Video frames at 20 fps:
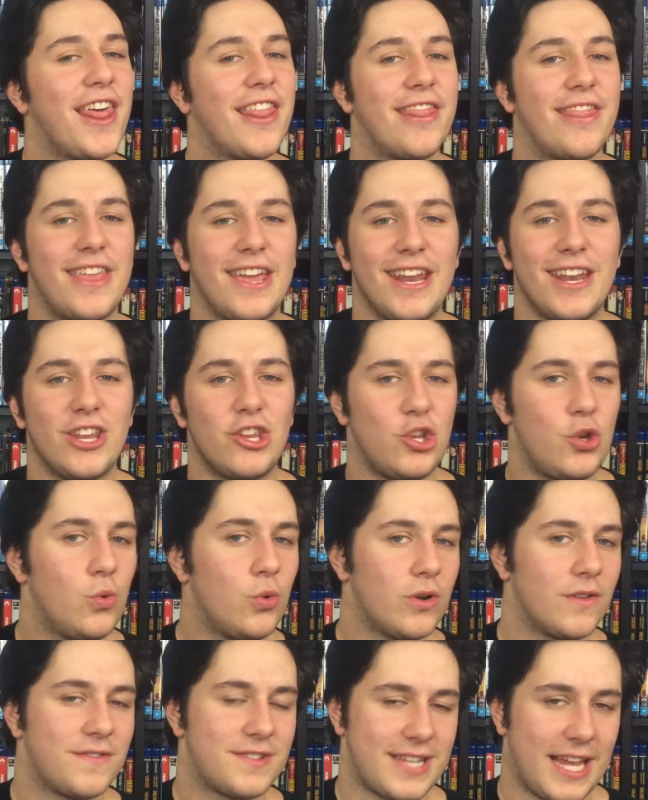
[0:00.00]
that you
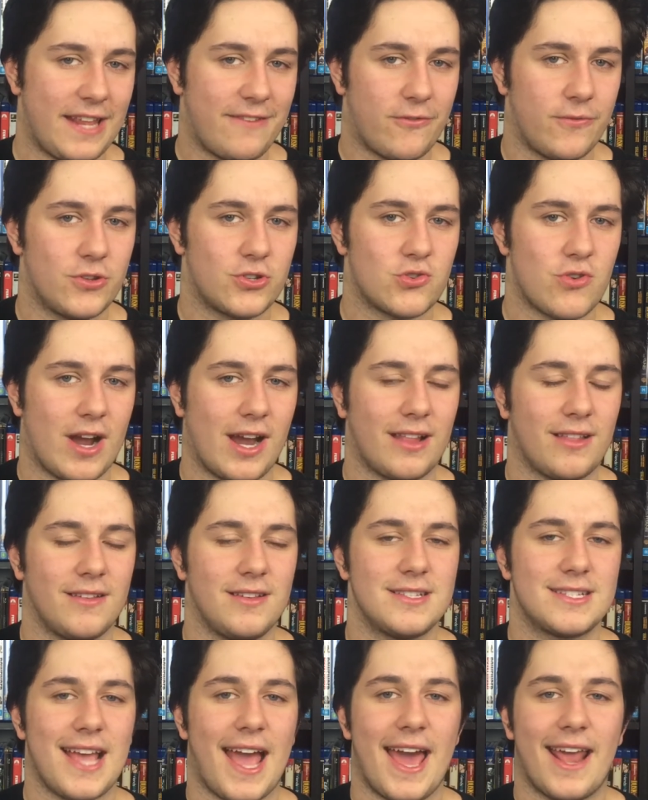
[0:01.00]
would have seen from the
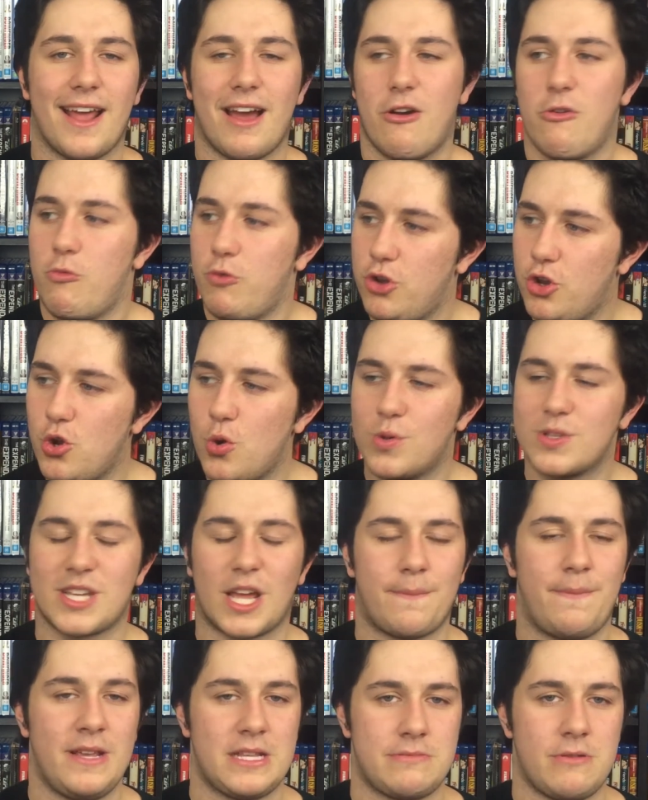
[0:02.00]
trailers and I knew was
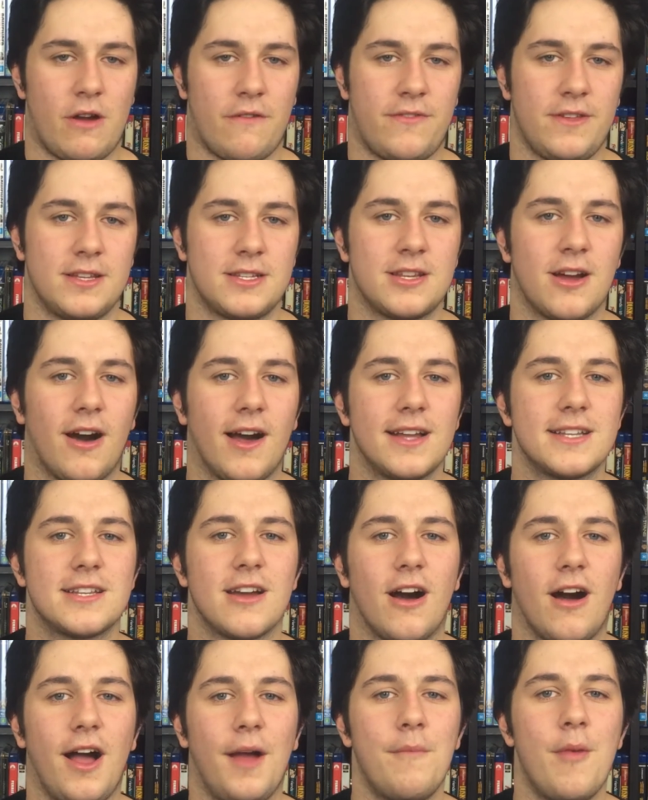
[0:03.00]
going to piss me off the entire
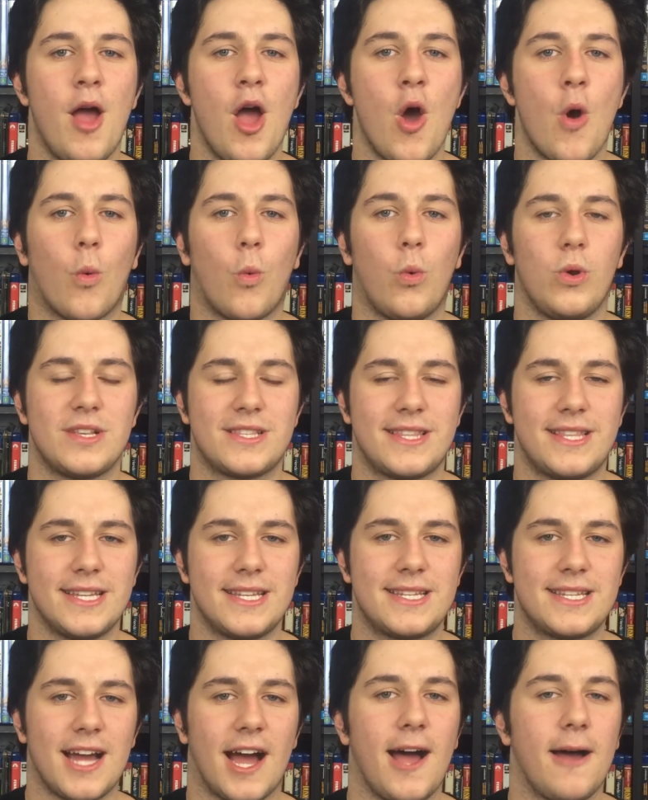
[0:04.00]
time, was the
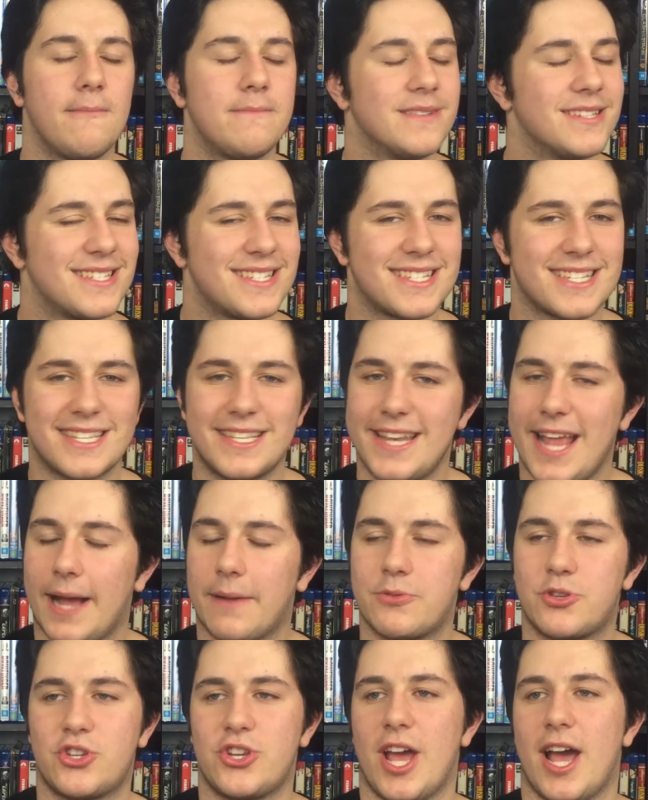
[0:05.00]
dumb
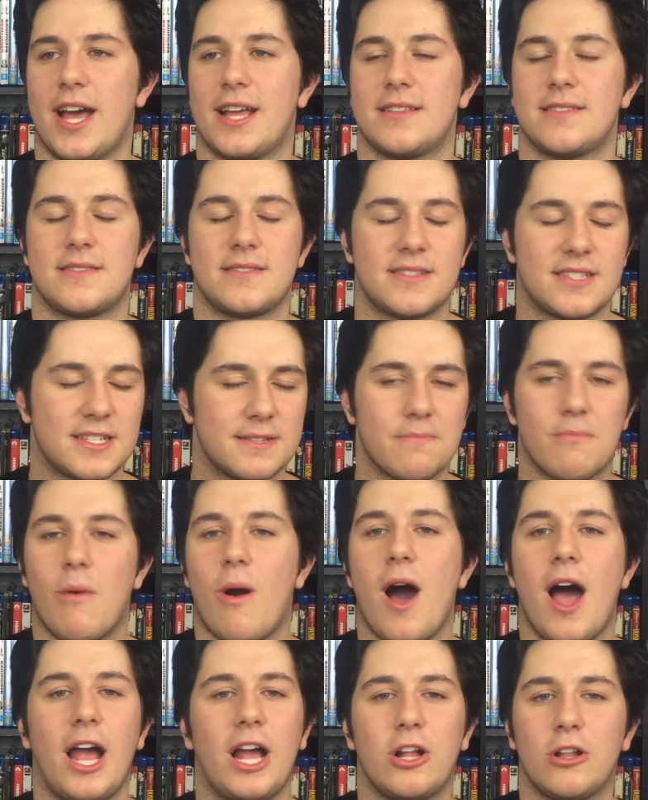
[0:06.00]
Snapchat
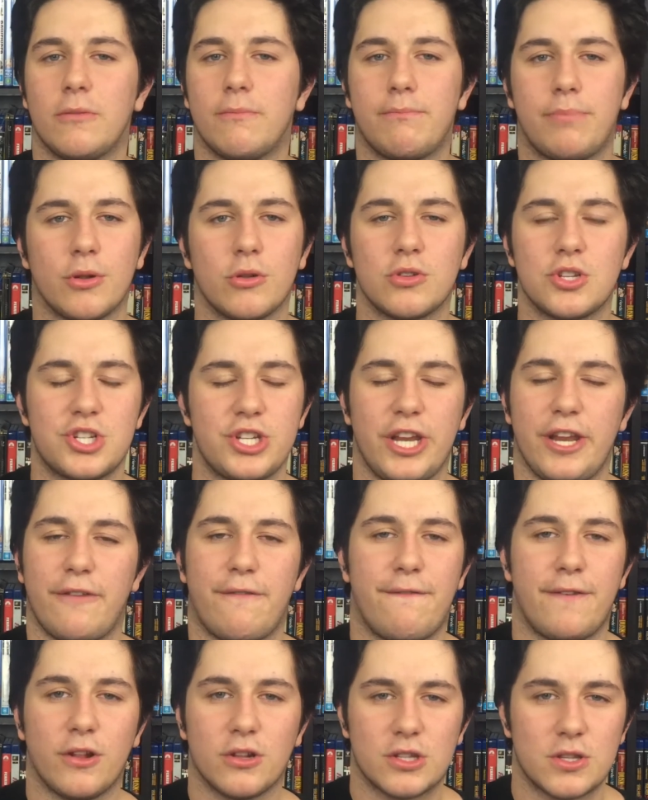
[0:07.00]
smile bullshit
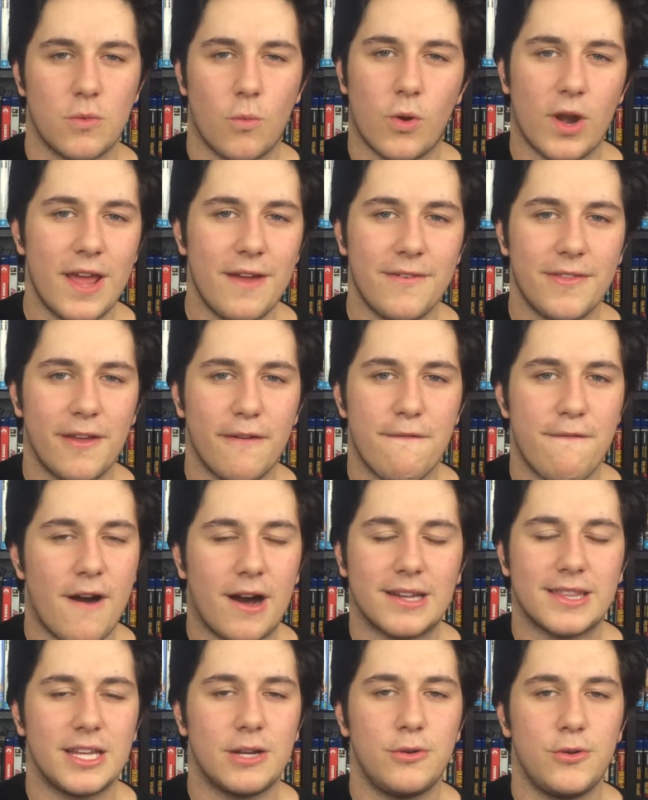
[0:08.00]
filter, whatever the
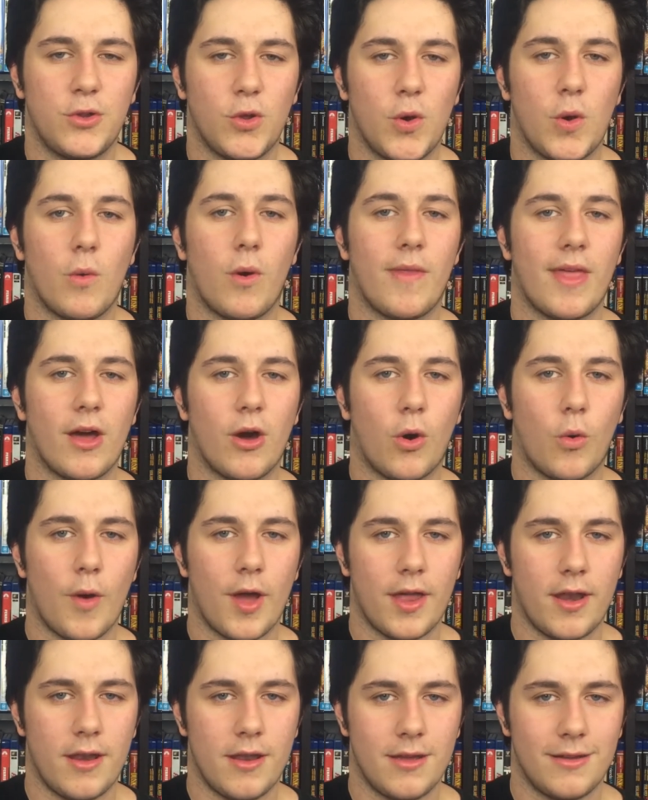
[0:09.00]
fuck they were doing when they all
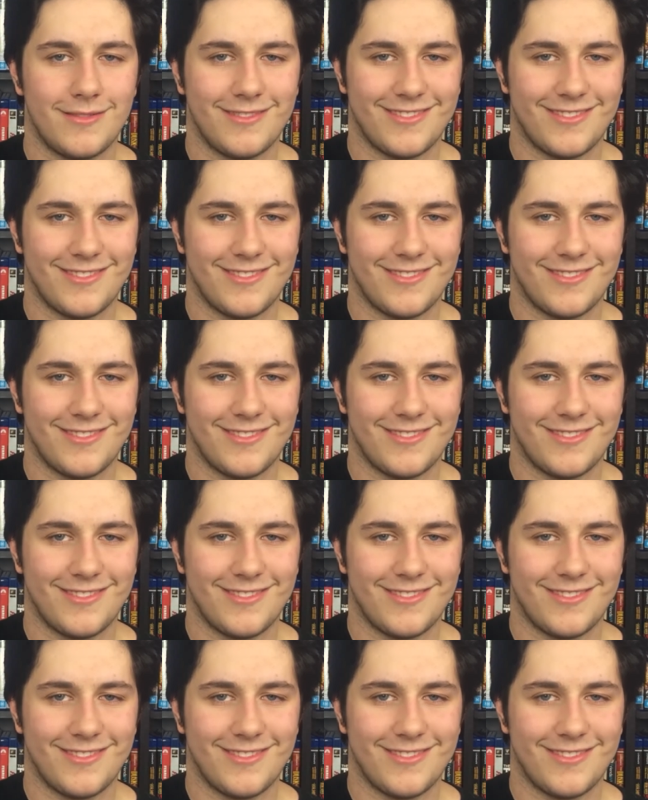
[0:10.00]
went.